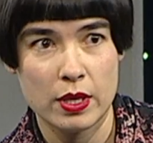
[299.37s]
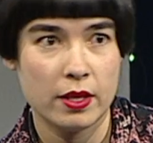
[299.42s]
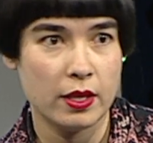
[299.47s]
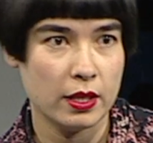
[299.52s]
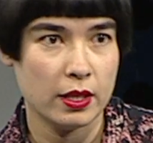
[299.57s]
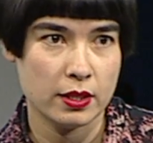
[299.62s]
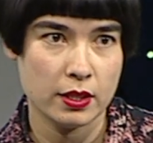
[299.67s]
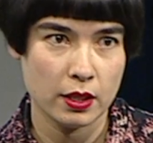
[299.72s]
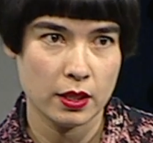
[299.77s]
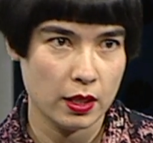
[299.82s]

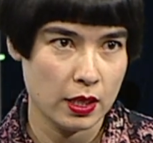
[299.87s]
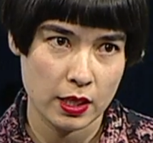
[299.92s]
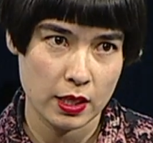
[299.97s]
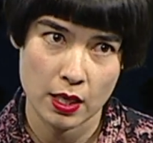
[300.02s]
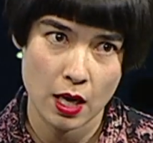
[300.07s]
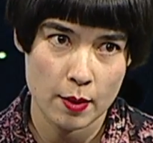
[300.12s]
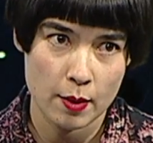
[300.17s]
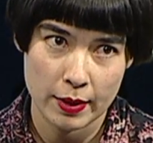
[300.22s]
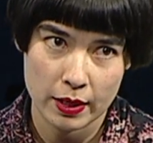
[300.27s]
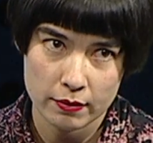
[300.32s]
with its
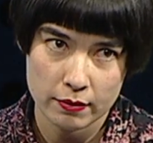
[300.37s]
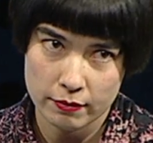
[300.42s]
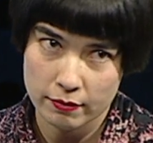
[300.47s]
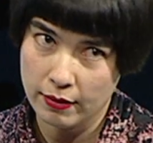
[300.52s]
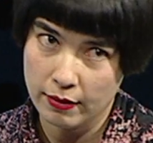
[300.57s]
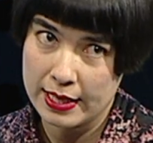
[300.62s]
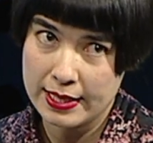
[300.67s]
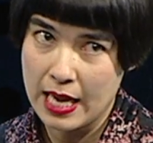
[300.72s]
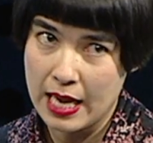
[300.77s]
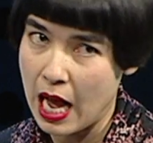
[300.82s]
economic
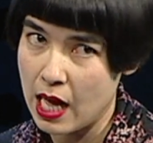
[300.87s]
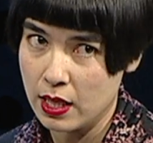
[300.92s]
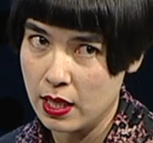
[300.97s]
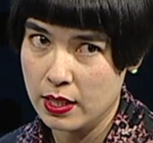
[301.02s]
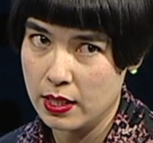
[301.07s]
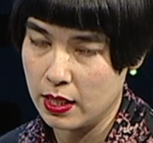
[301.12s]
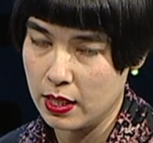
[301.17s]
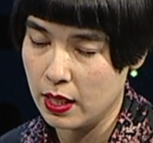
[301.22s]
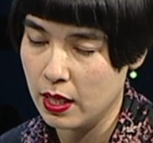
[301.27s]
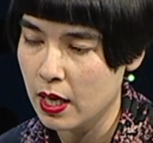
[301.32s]

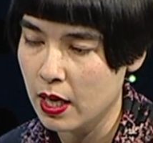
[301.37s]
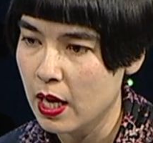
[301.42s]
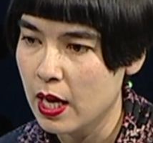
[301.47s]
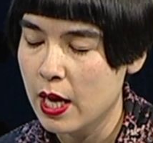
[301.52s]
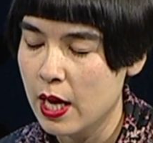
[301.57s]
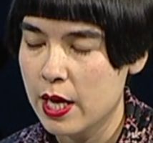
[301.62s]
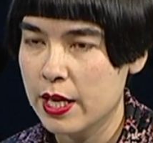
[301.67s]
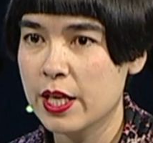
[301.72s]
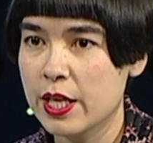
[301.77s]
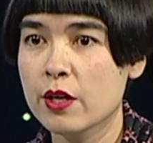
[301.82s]
vitality.
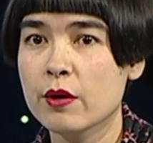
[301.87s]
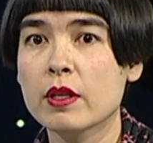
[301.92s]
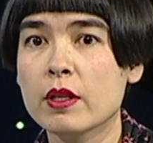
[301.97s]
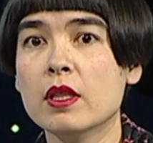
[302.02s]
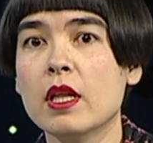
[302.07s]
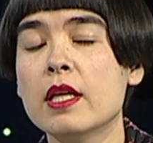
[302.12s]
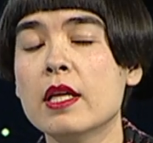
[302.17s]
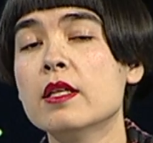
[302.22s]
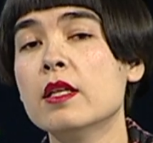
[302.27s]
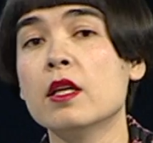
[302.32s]
Here
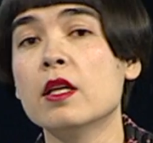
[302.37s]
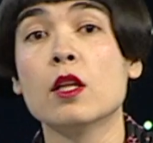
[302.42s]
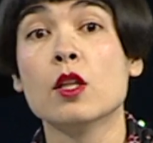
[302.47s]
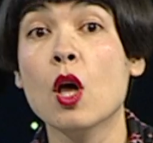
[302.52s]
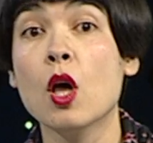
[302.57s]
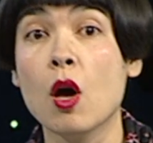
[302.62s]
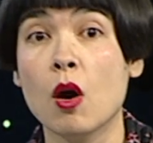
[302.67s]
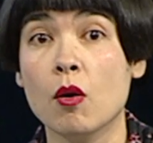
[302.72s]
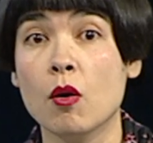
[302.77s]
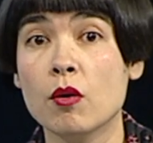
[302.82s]
in London
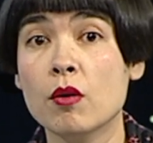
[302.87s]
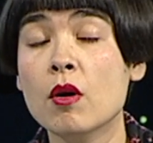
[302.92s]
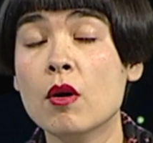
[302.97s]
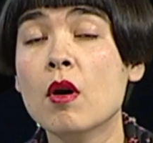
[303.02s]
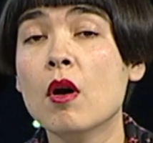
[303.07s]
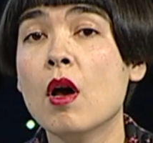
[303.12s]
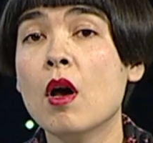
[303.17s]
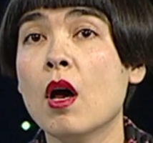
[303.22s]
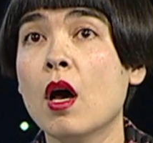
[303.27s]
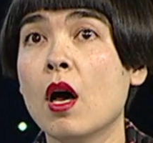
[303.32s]
alone,
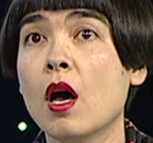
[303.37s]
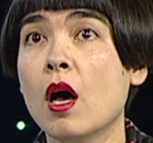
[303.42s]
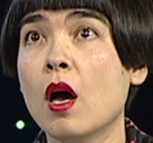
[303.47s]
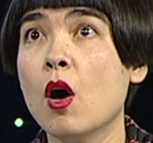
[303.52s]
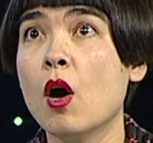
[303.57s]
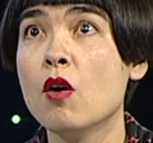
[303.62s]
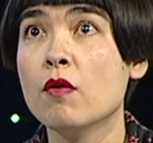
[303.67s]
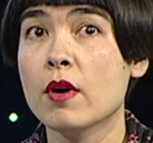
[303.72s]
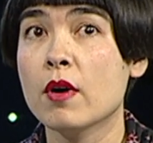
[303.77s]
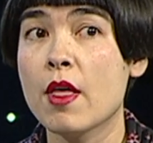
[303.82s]

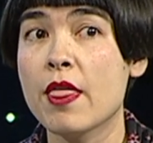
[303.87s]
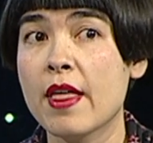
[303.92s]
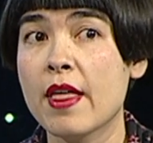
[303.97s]
over